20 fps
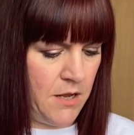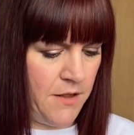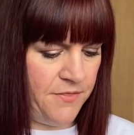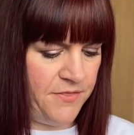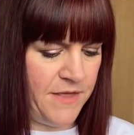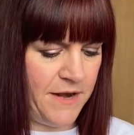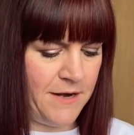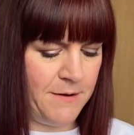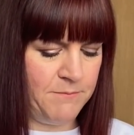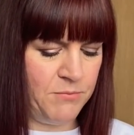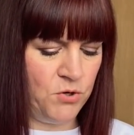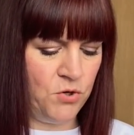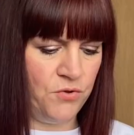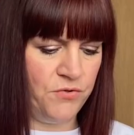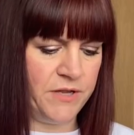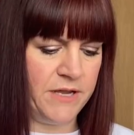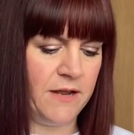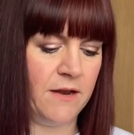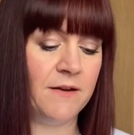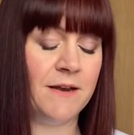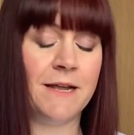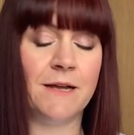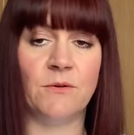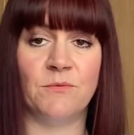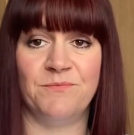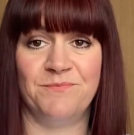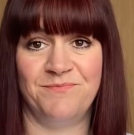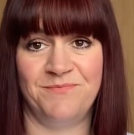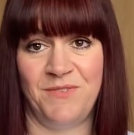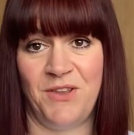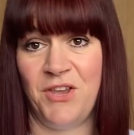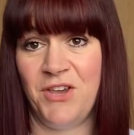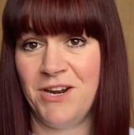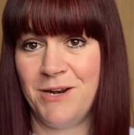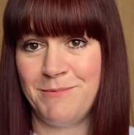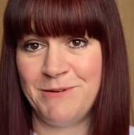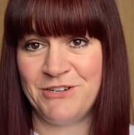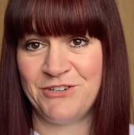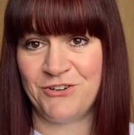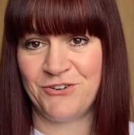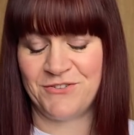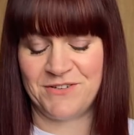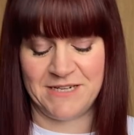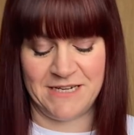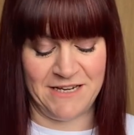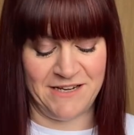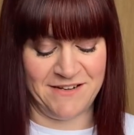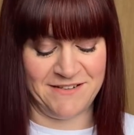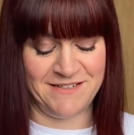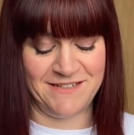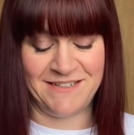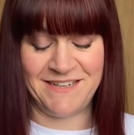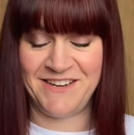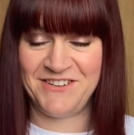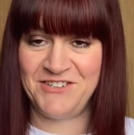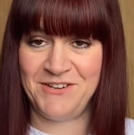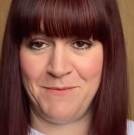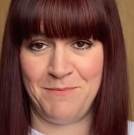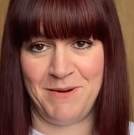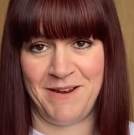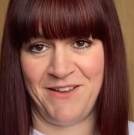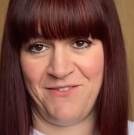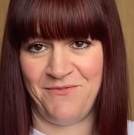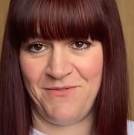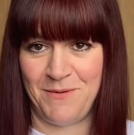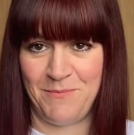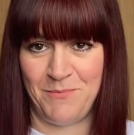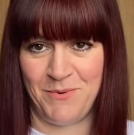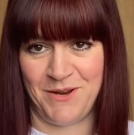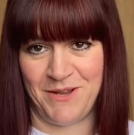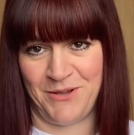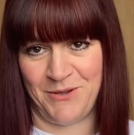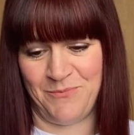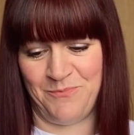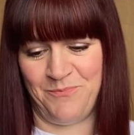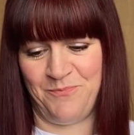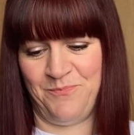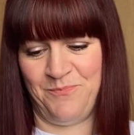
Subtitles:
Then I bought that. Now, you're going to be shocked here because it's actually a plain fabric.